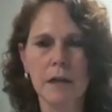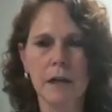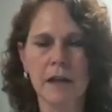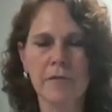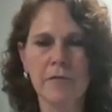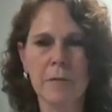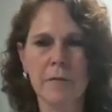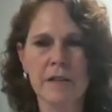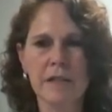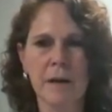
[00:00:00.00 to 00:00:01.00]
Another form
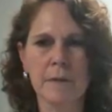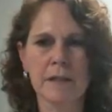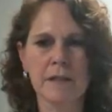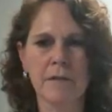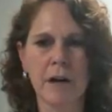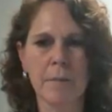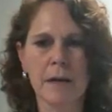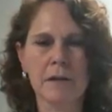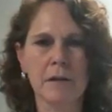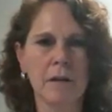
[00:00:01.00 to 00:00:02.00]
of insomnia is
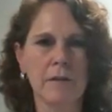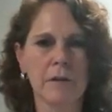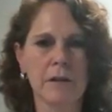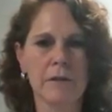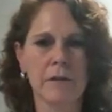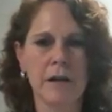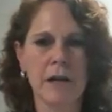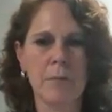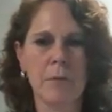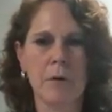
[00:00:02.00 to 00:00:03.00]
environmental. If you live near the
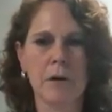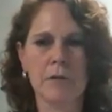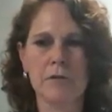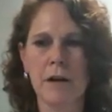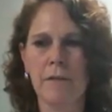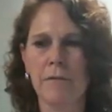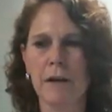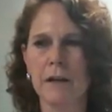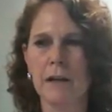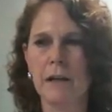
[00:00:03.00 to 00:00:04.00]
airport or
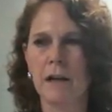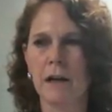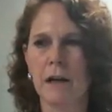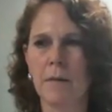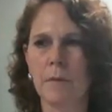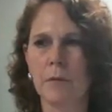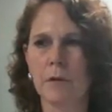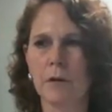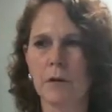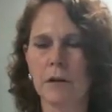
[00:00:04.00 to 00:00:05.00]
traffic
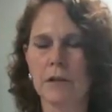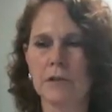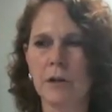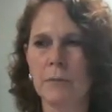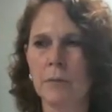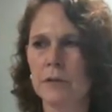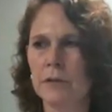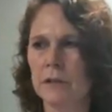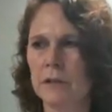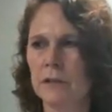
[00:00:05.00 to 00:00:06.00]
or a snoring
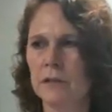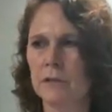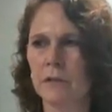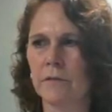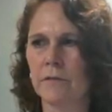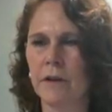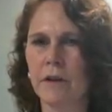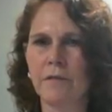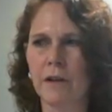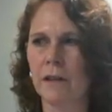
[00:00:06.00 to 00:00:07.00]
person or
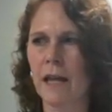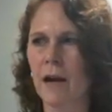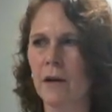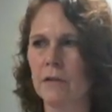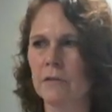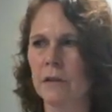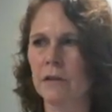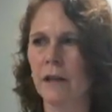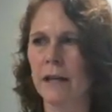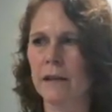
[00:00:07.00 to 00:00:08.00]
very, very loud
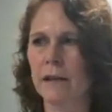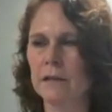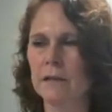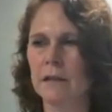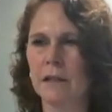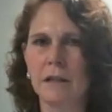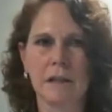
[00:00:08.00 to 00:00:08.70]
critter like this,